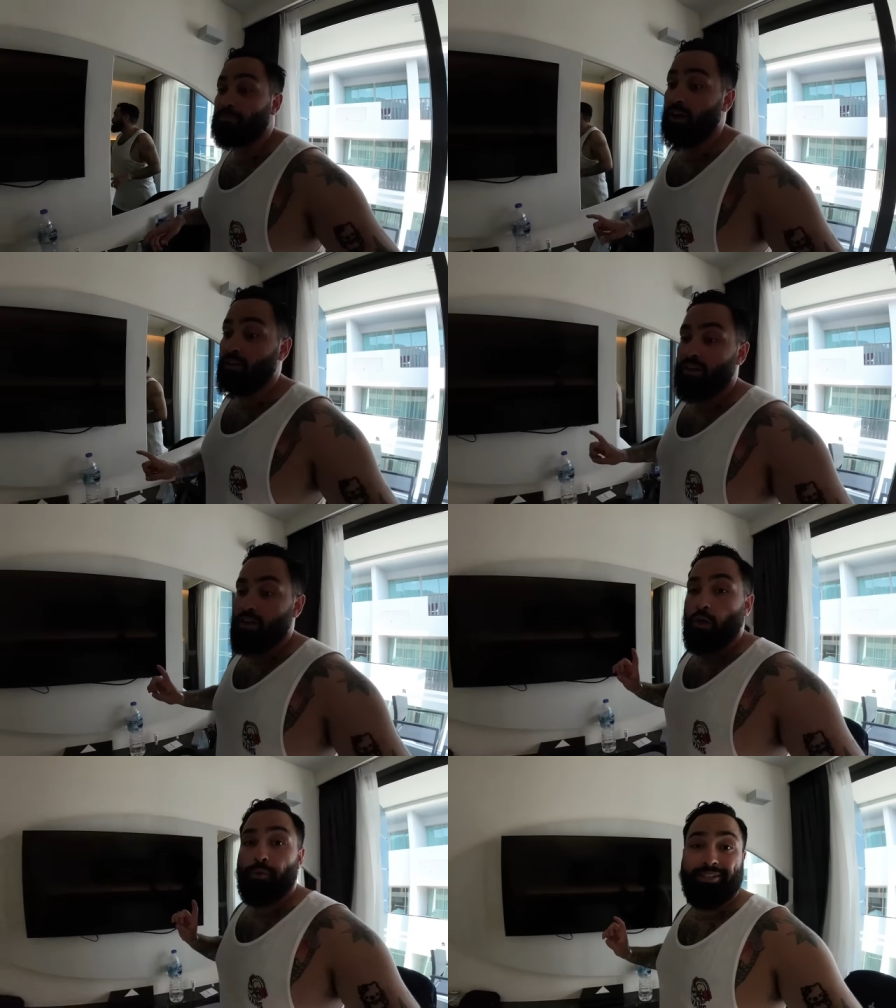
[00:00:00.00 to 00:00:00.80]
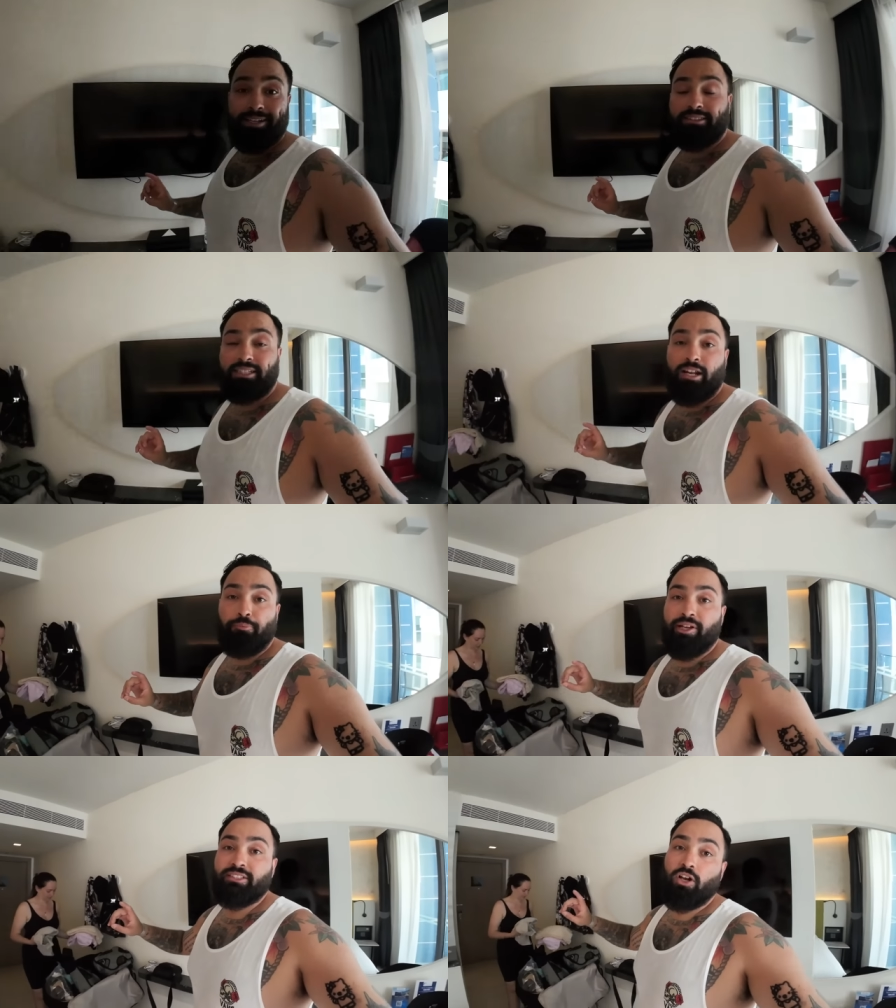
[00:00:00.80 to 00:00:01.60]
Now, we did stay in a
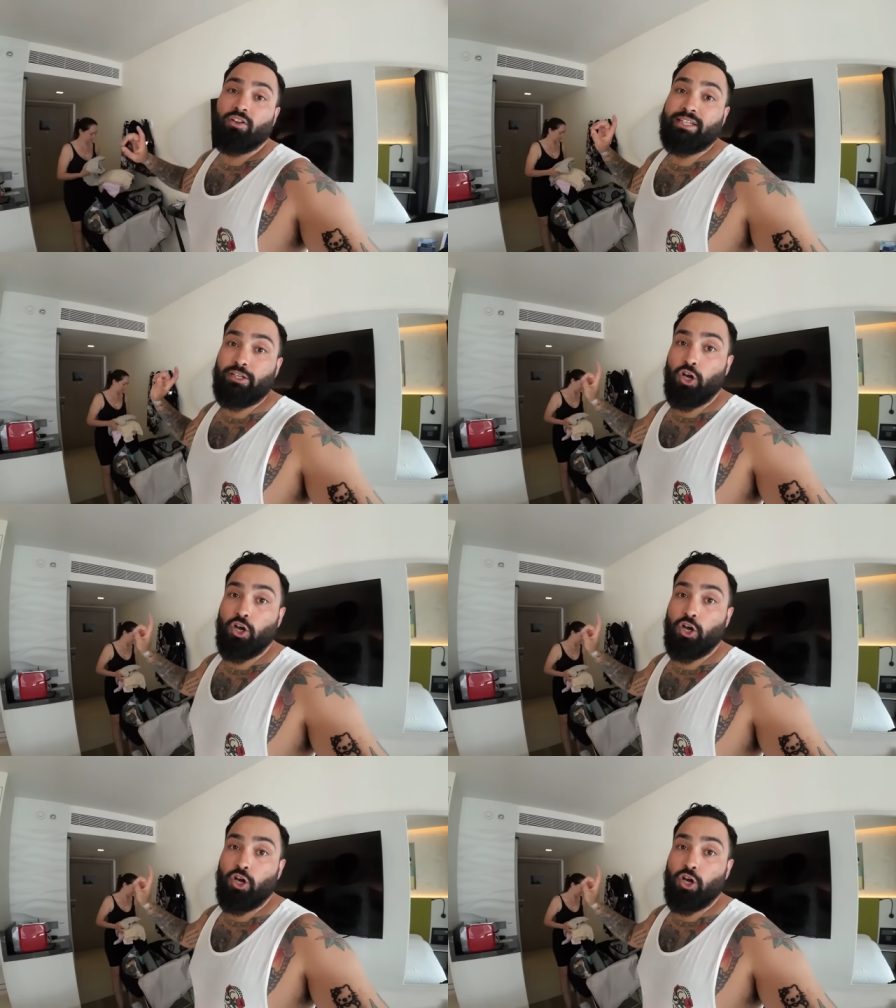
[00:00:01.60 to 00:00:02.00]
place called the